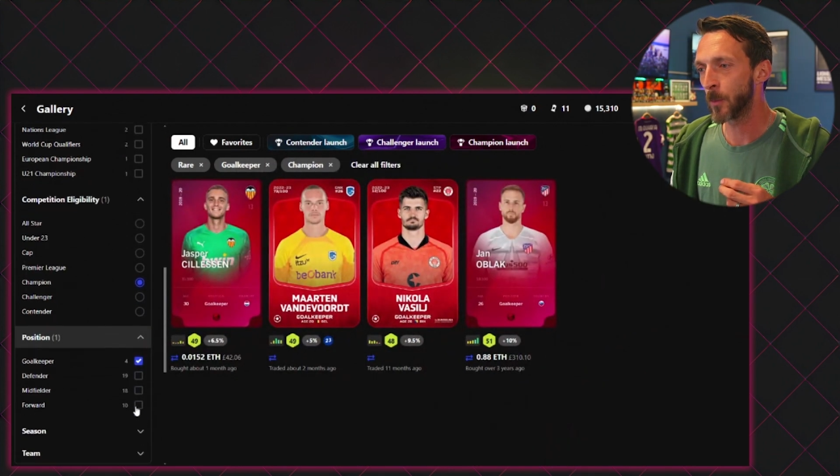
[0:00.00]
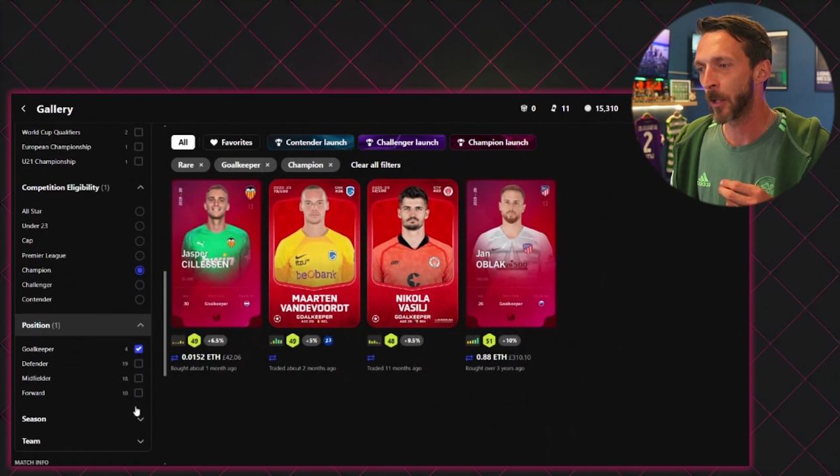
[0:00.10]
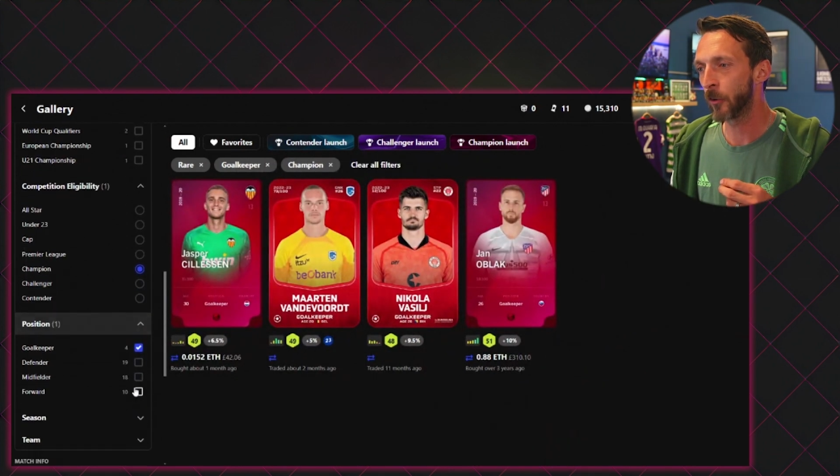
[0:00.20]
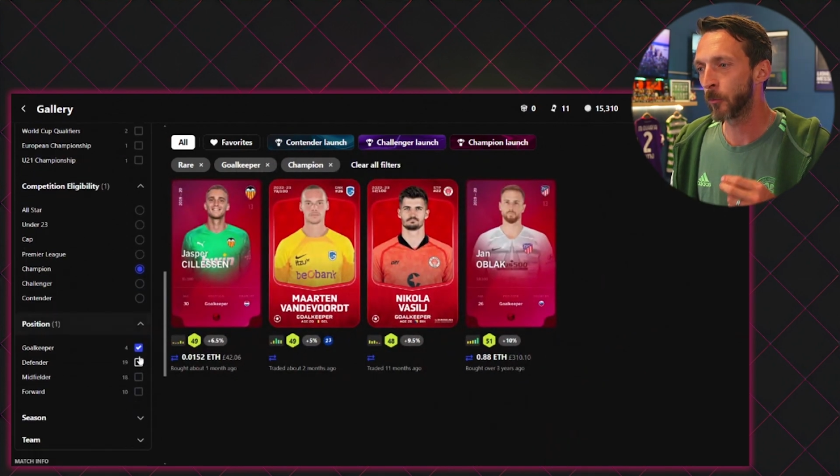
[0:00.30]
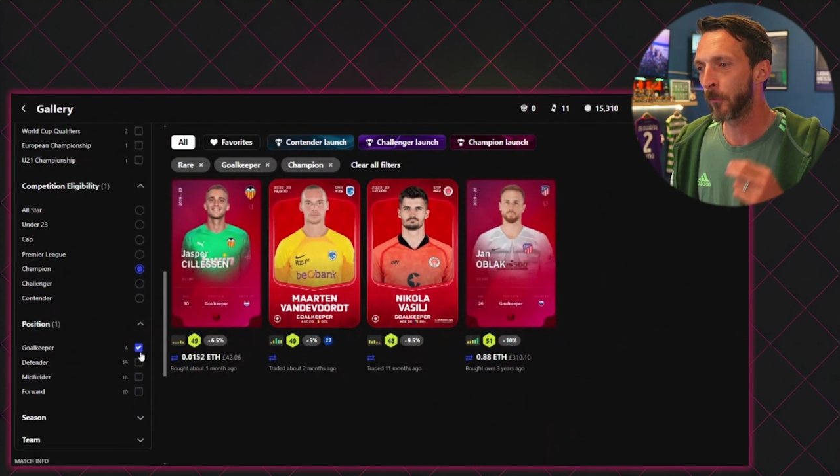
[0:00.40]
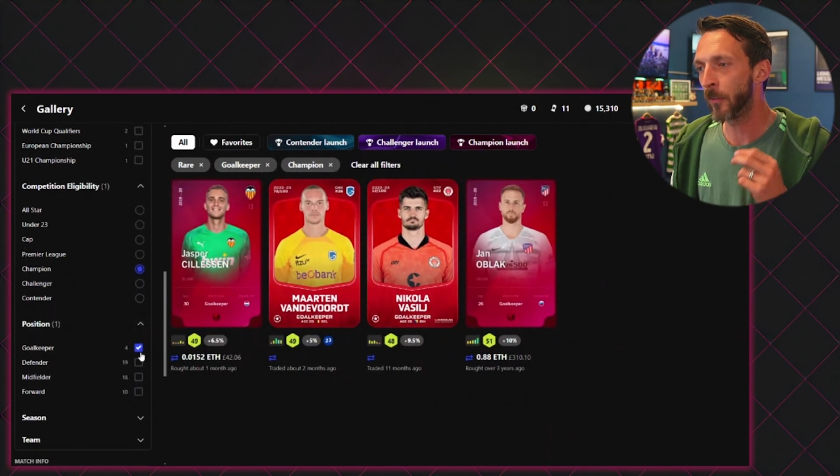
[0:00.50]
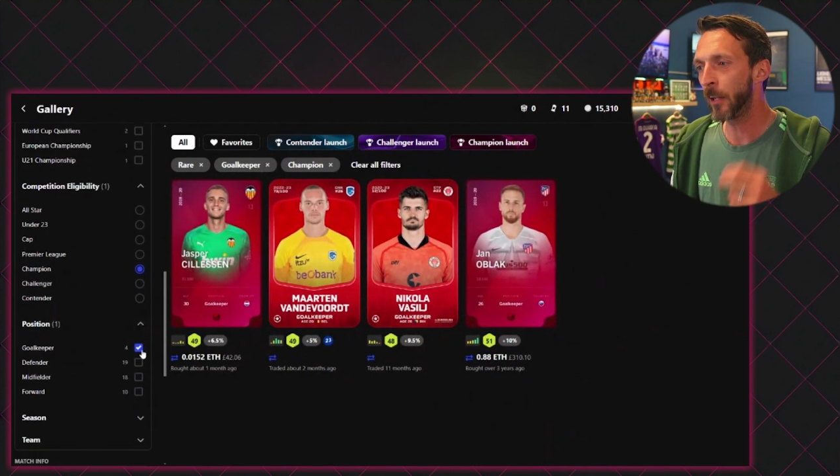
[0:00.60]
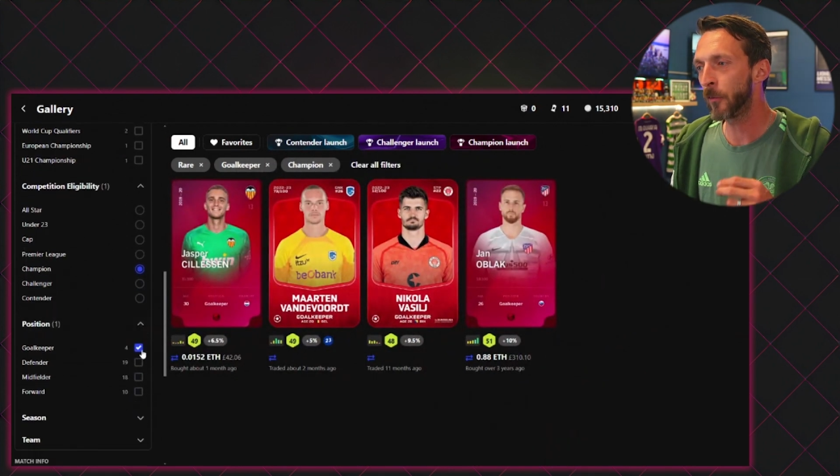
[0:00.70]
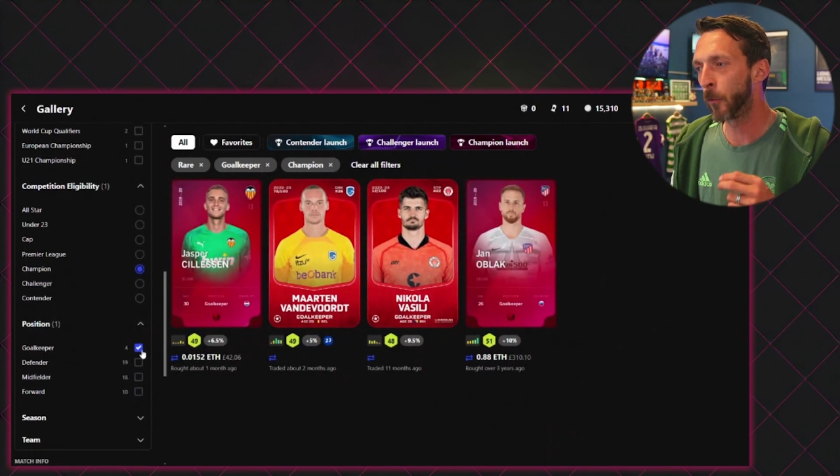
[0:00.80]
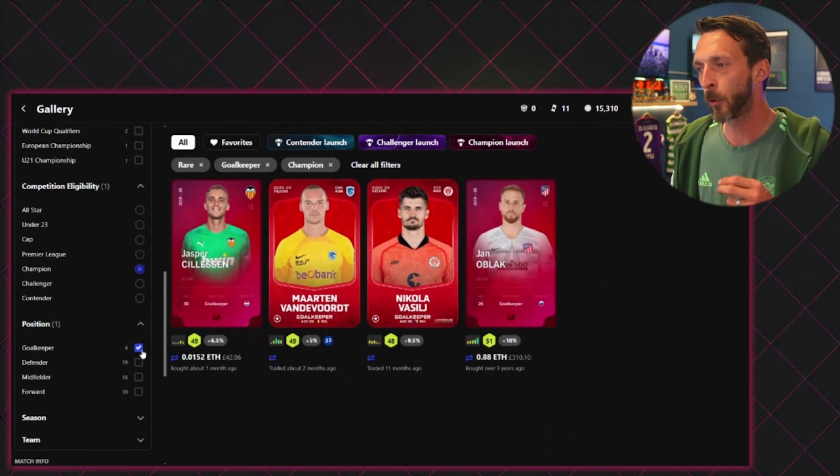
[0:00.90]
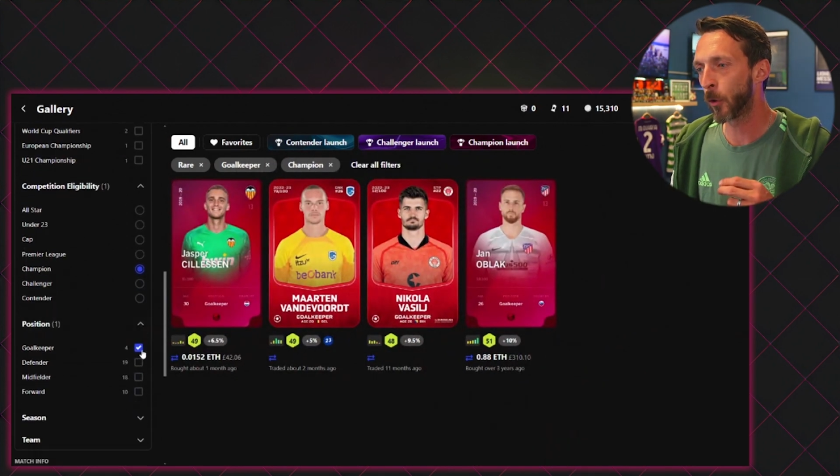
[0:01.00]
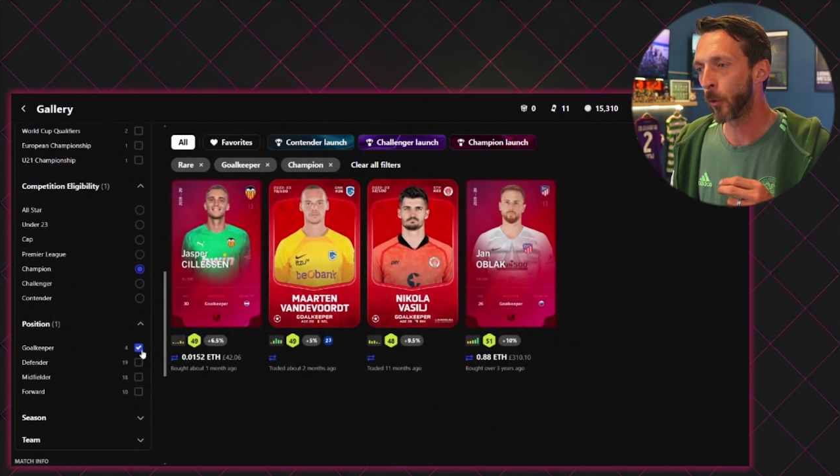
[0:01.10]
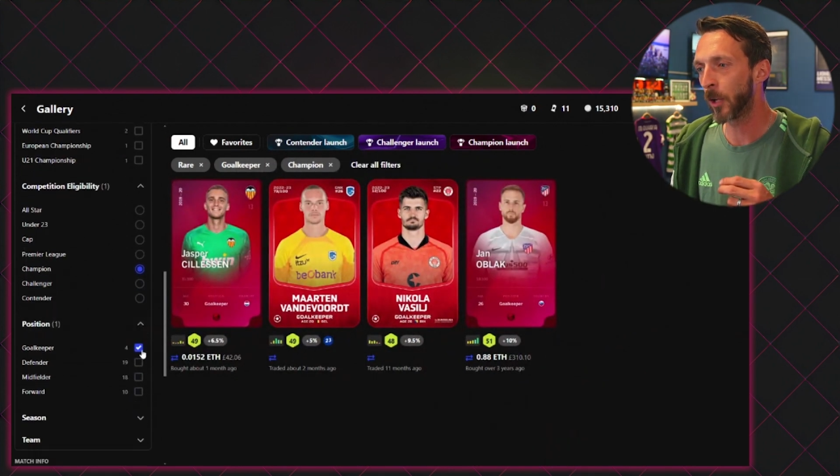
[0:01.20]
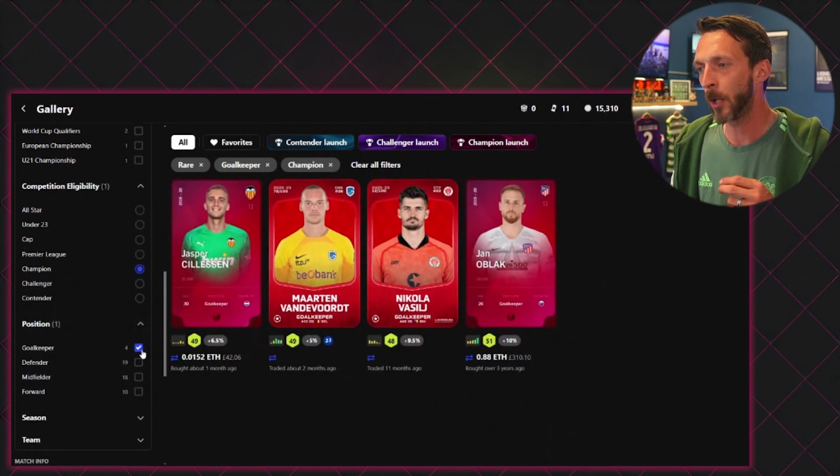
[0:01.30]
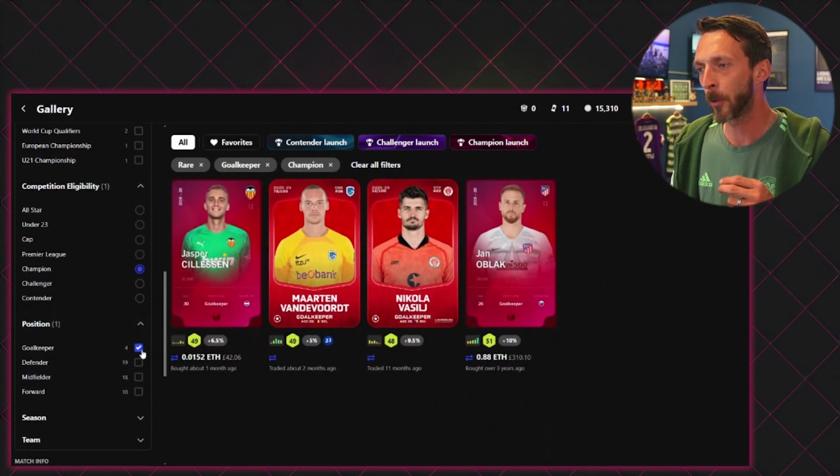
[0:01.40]
Because with these 4
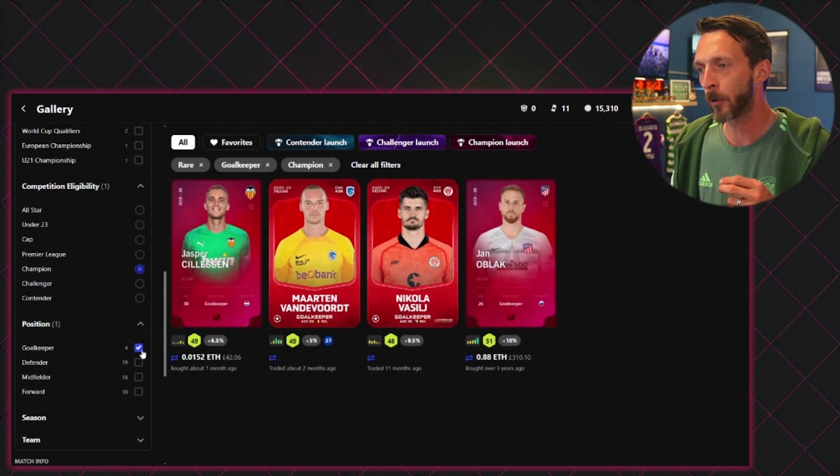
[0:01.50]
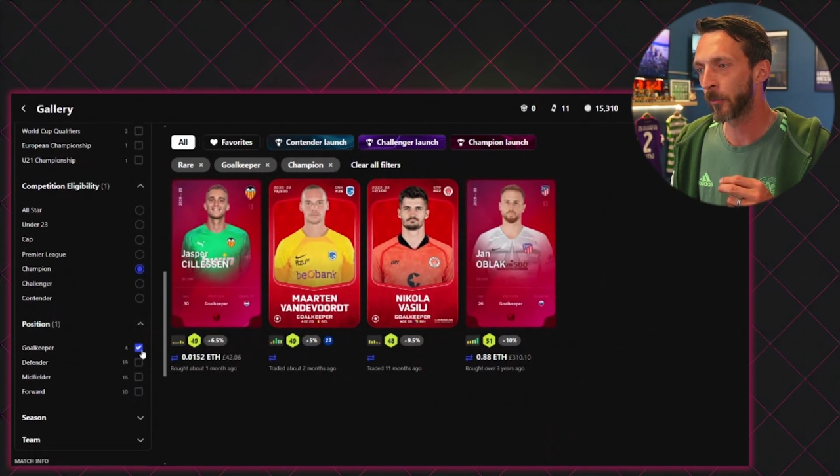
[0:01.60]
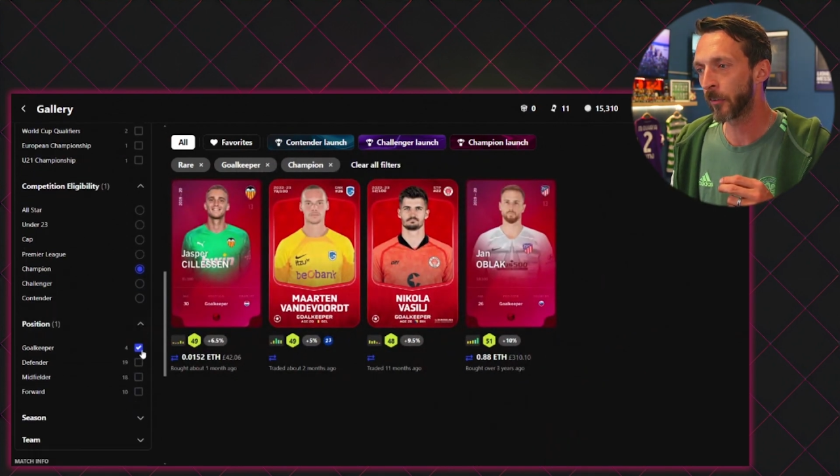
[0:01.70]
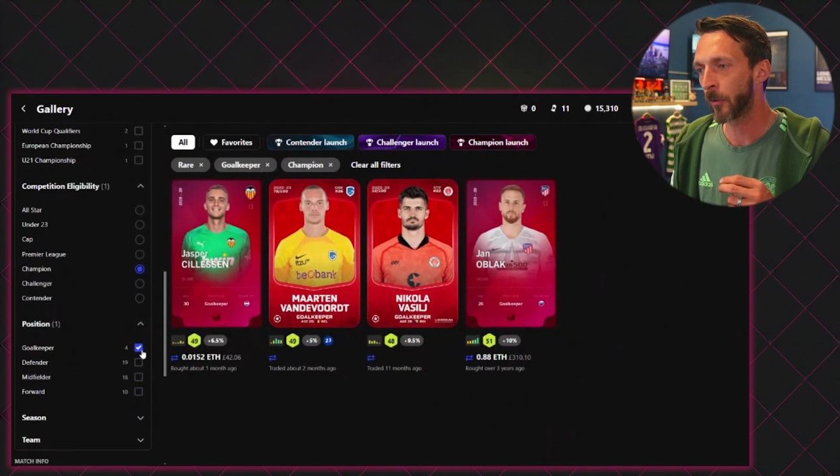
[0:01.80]
goalkeepers,